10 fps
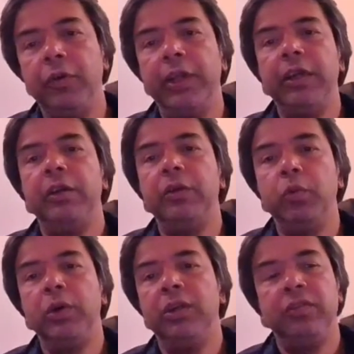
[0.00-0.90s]
England
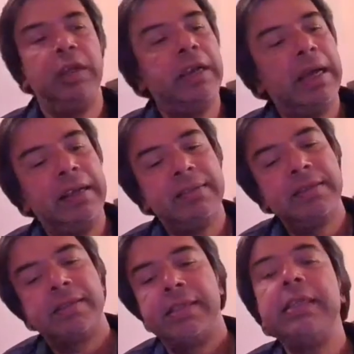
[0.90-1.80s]
was that as the
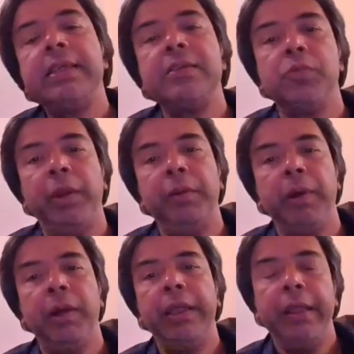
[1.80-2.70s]
series went
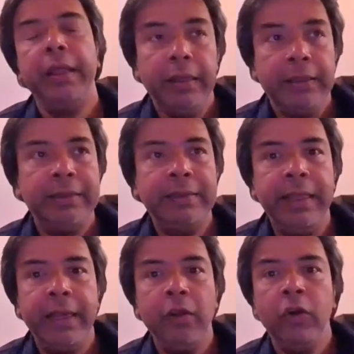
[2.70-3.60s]
by,
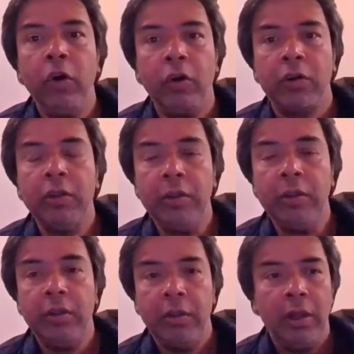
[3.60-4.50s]
they got
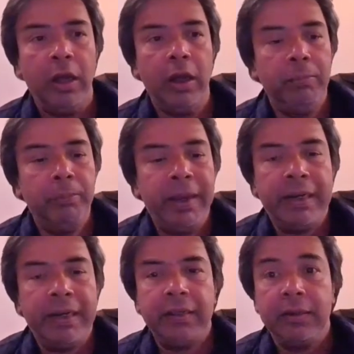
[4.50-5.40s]
a
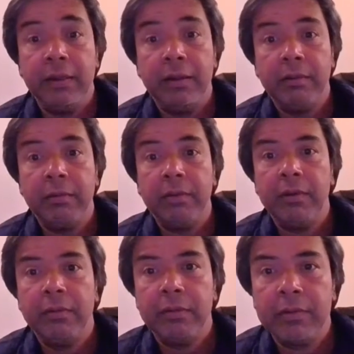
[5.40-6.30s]
better
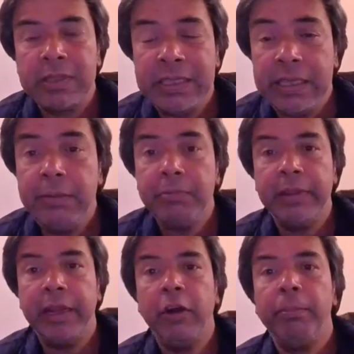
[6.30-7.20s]
team,
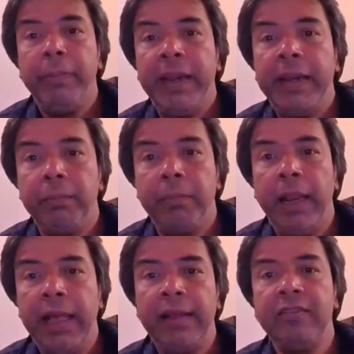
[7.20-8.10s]
they got better
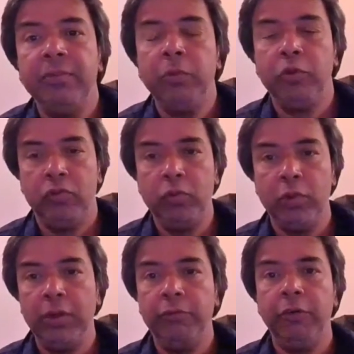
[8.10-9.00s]
players, more
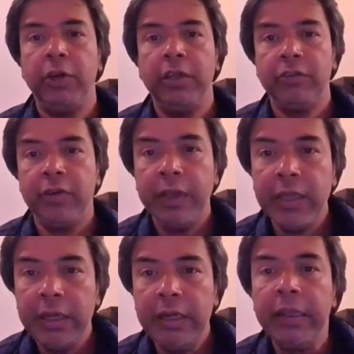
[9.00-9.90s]
suited for test
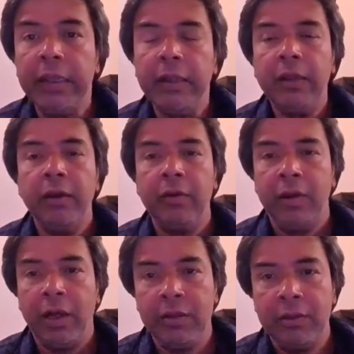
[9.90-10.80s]
cricket
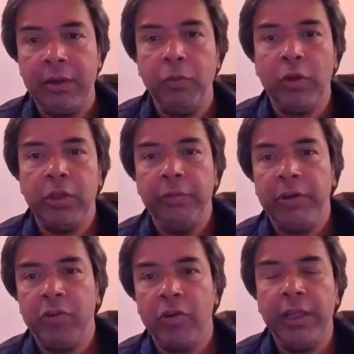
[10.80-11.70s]
rather than what they were
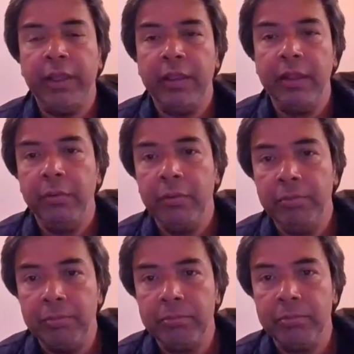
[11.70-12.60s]
trying in the
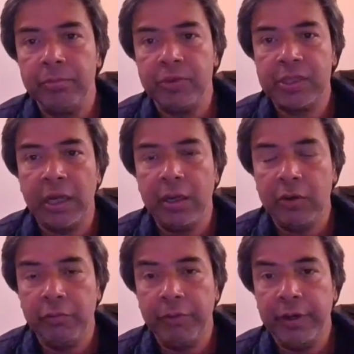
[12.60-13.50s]
start
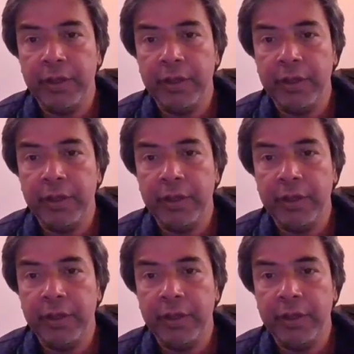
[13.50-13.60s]
of it.